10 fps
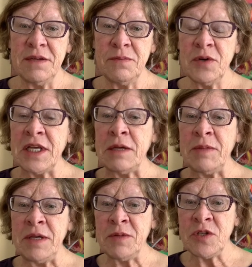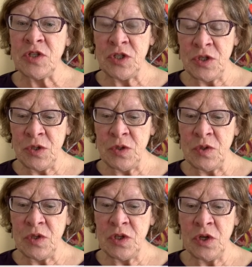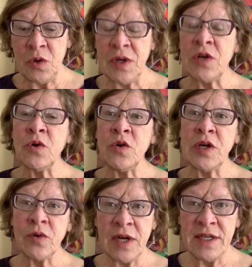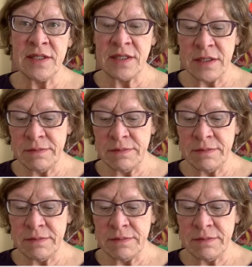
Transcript: bringing people to know and grow in Christ.